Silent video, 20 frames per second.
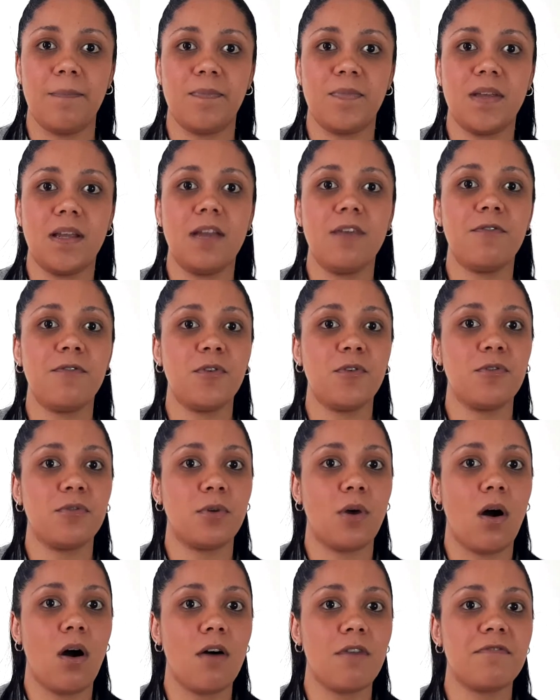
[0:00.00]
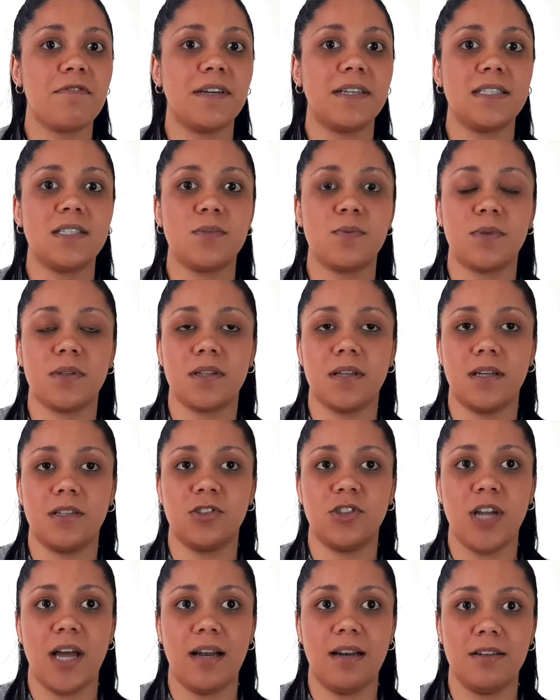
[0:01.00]
if you are faced with a
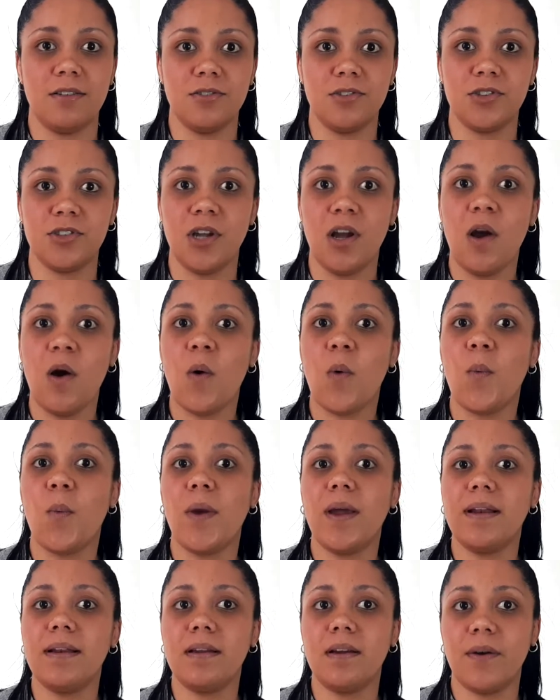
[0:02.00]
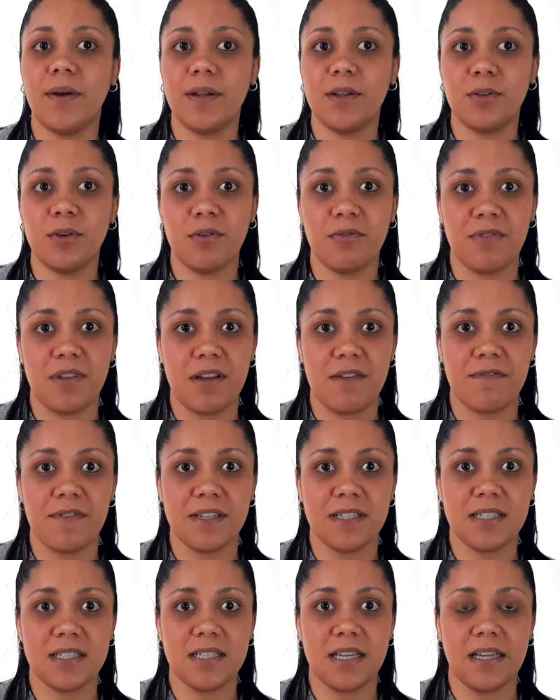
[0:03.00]
challenge when going to a
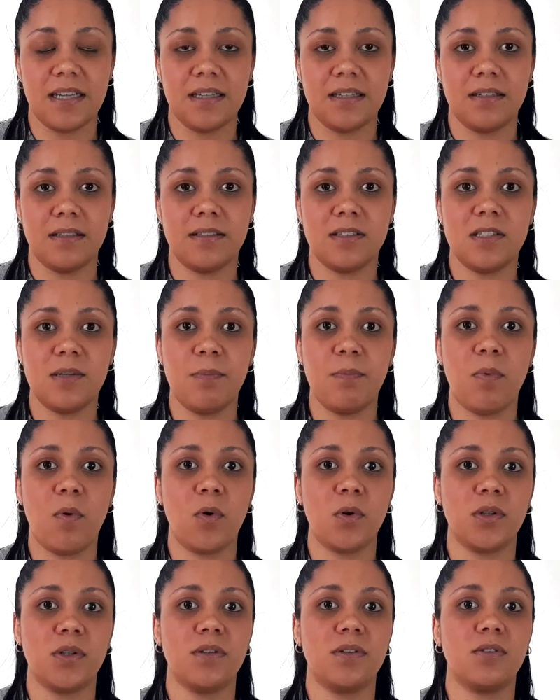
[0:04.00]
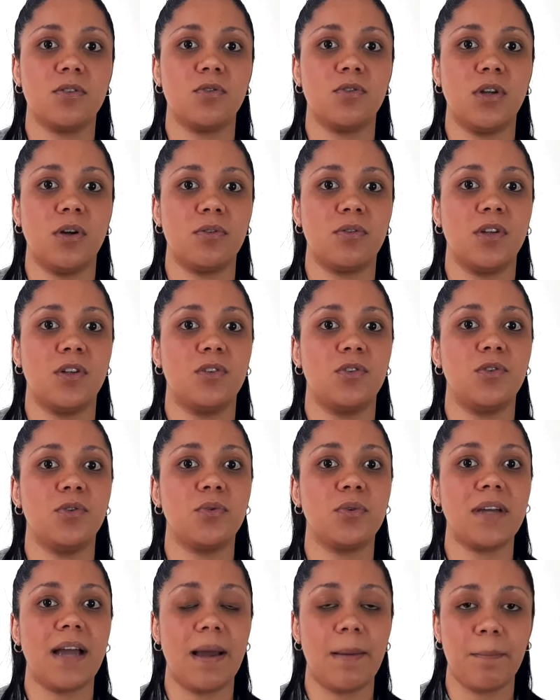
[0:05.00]
VFS center, it's important to note that
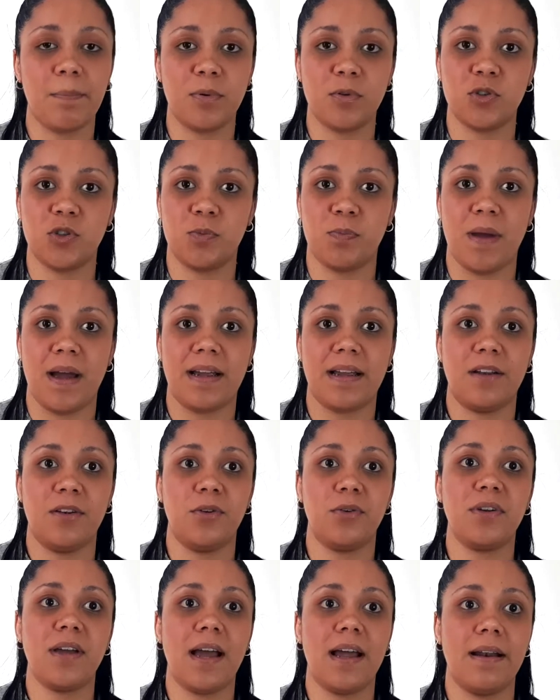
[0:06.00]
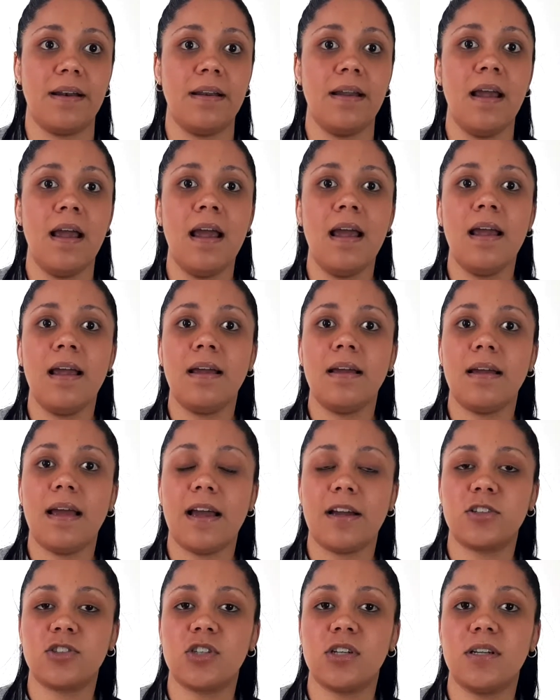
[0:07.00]
you can push back and you can
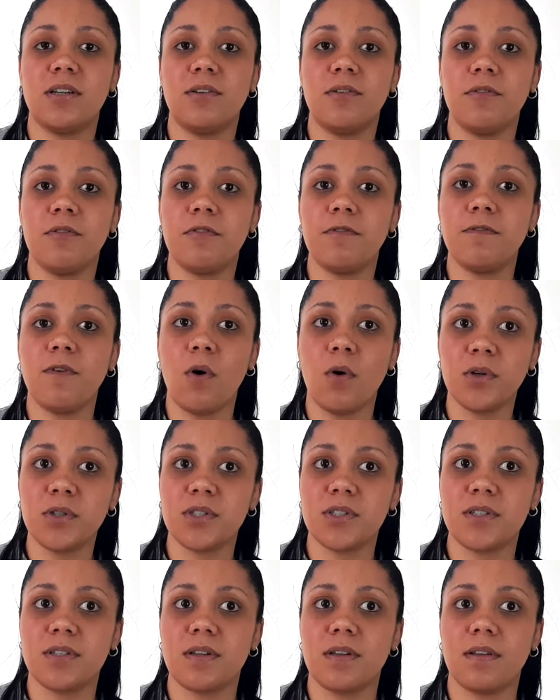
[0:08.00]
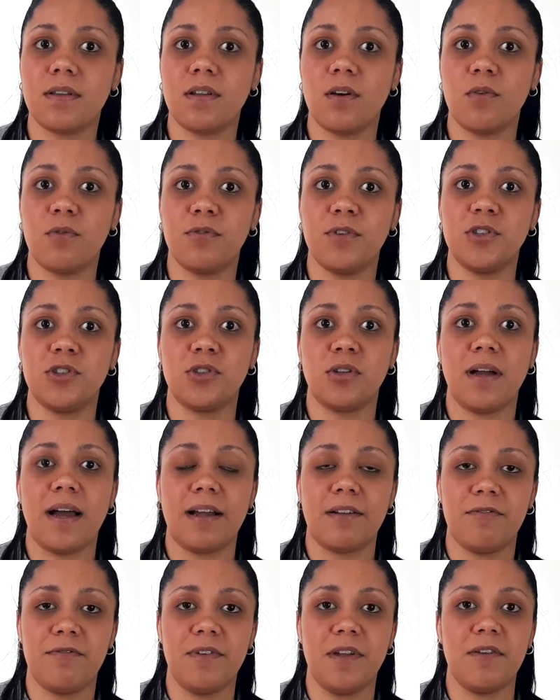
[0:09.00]
actually force the official
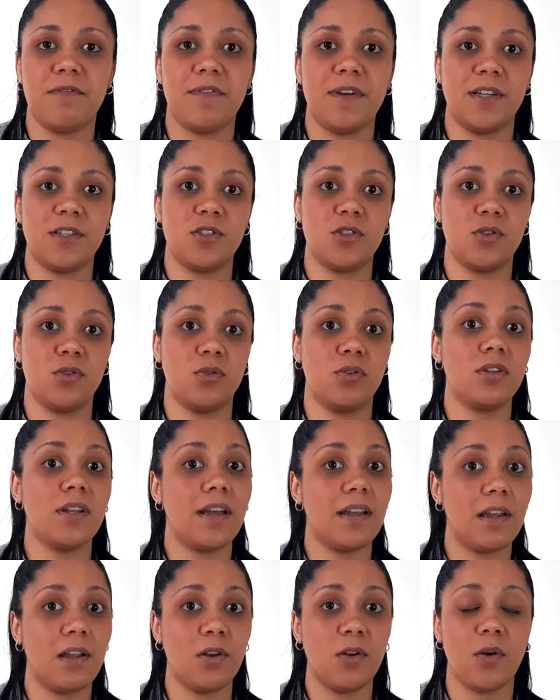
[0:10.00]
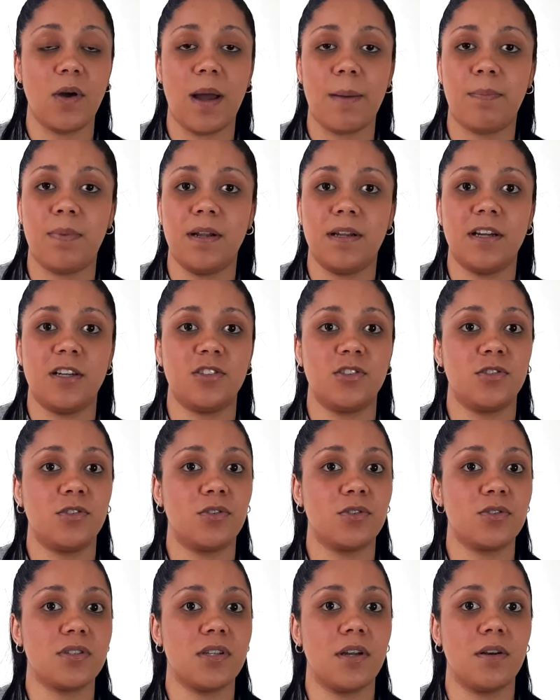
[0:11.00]
at VFS to take in your application,
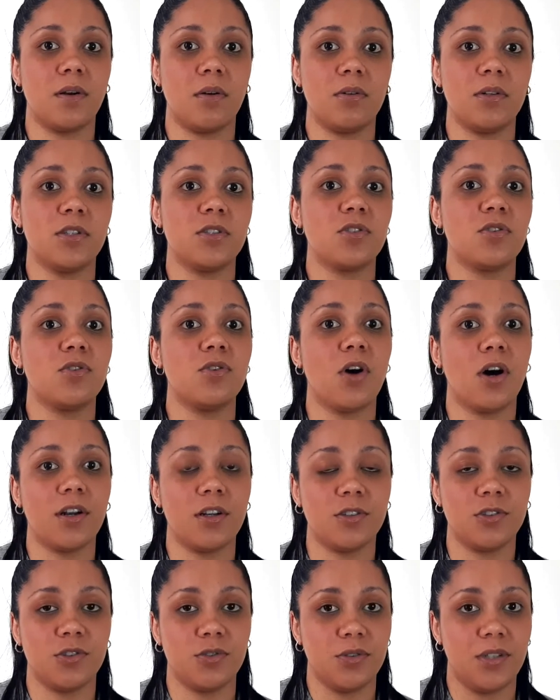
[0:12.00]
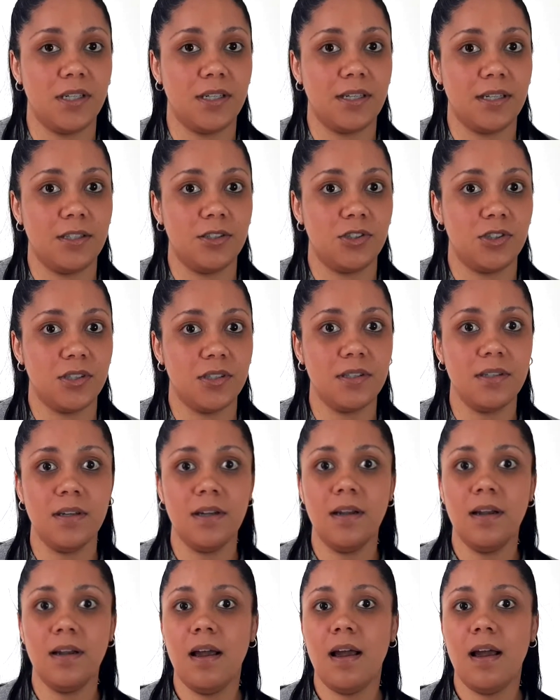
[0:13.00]
because their role is not adjudication.